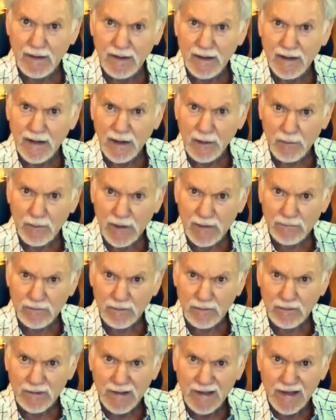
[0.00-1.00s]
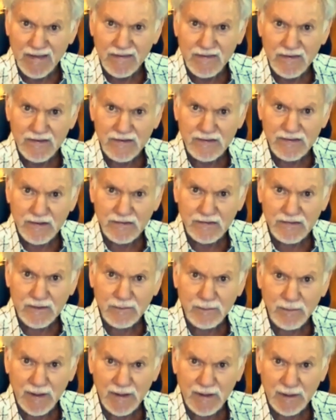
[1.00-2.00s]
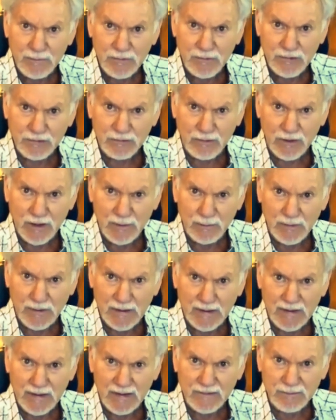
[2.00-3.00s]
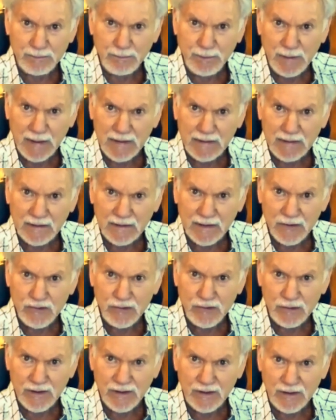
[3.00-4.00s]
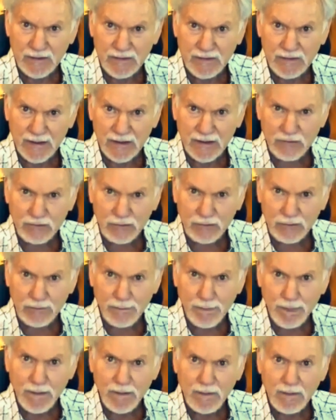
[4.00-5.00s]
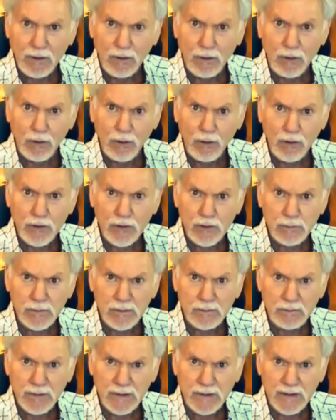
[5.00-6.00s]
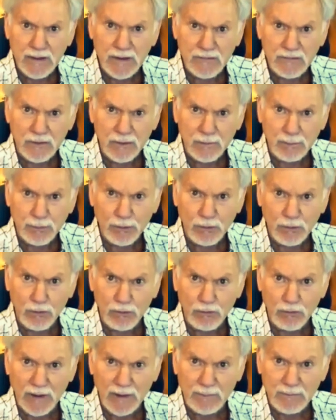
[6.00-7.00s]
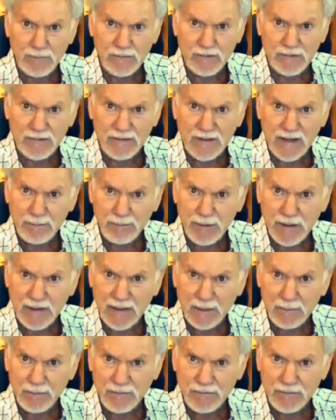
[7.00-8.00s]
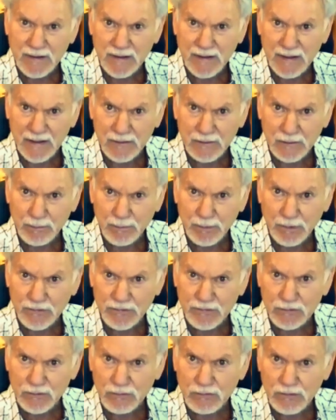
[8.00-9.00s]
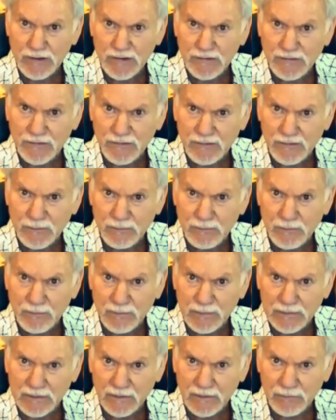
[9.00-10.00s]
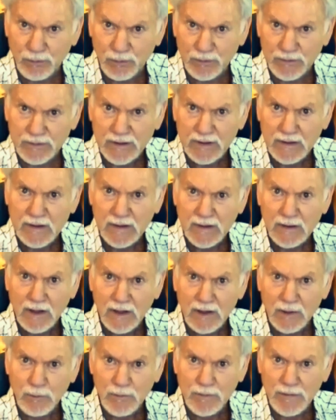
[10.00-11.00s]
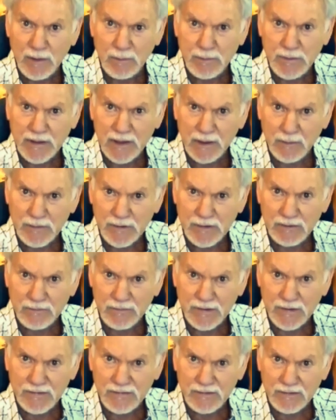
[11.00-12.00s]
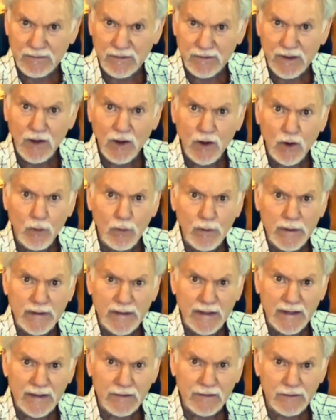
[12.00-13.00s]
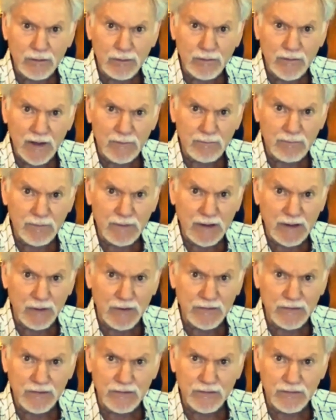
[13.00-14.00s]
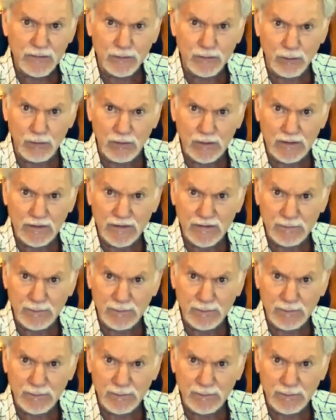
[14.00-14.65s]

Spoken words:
However, the system I am describing is biologically unnatural. All human beings are programmed to not be able to handle personal criticism from a loved one without becoming defensive. We can't do that because, historically